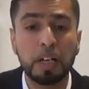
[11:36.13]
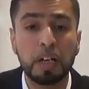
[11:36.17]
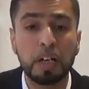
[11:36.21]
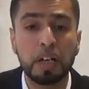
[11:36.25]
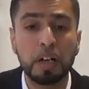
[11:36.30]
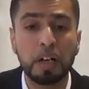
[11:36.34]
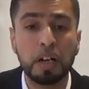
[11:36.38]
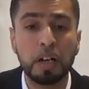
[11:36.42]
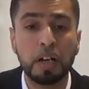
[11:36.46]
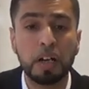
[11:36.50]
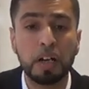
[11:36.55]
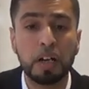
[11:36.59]

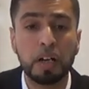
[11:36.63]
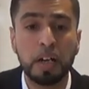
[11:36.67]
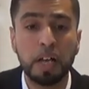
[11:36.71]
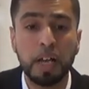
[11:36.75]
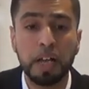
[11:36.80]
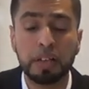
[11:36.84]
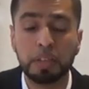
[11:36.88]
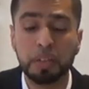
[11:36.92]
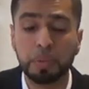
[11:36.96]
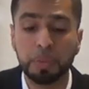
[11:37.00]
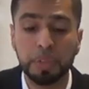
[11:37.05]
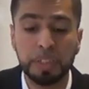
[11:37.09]

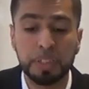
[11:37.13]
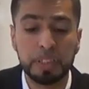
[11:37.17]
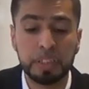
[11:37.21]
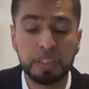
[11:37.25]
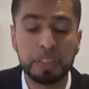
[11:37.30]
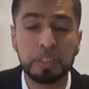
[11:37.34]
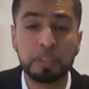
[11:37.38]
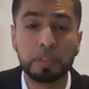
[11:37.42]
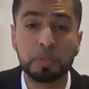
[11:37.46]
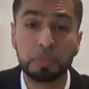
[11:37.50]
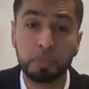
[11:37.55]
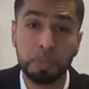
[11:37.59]
and the
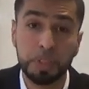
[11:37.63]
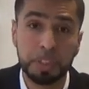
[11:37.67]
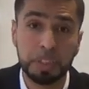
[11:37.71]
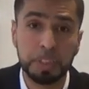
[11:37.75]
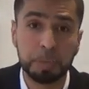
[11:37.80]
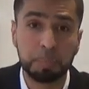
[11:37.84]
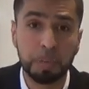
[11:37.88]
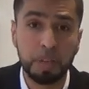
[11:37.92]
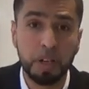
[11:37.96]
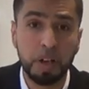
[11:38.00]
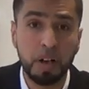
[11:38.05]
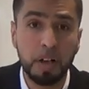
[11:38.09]

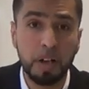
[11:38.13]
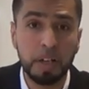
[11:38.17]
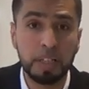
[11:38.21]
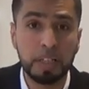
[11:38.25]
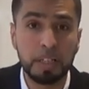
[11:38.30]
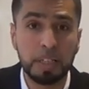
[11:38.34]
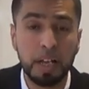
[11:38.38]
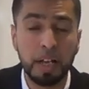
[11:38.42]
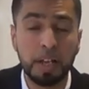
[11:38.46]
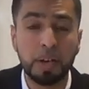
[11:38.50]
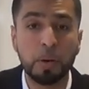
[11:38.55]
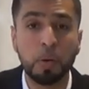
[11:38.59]
reasons
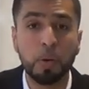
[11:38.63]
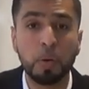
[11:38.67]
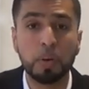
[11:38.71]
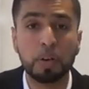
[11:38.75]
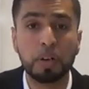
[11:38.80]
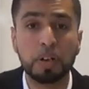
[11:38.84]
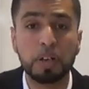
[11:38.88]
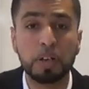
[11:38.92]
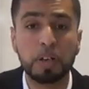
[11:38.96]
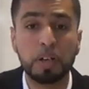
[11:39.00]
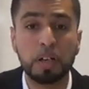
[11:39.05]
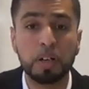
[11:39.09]
behind that
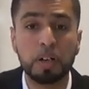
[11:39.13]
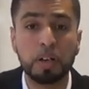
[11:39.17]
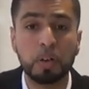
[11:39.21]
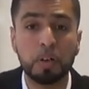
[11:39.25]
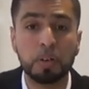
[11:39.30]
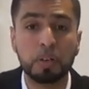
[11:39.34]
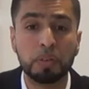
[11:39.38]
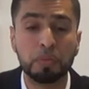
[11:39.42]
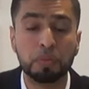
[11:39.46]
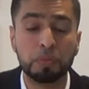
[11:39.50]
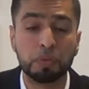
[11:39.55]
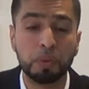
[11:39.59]

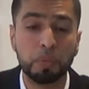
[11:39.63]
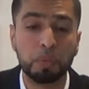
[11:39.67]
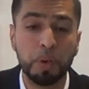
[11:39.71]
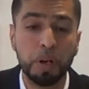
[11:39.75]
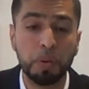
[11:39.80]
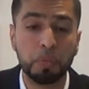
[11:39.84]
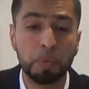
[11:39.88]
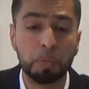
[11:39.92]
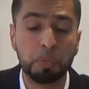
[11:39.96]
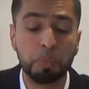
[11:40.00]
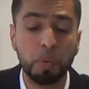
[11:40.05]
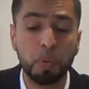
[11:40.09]
from my
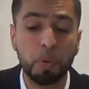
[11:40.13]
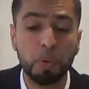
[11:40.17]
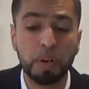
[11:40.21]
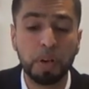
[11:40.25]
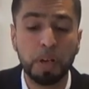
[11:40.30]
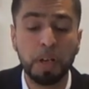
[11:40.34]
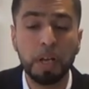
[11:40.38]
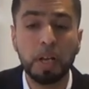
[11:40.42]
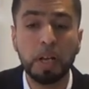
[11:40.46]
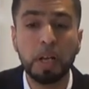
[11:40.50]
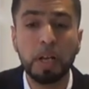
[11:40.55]
report,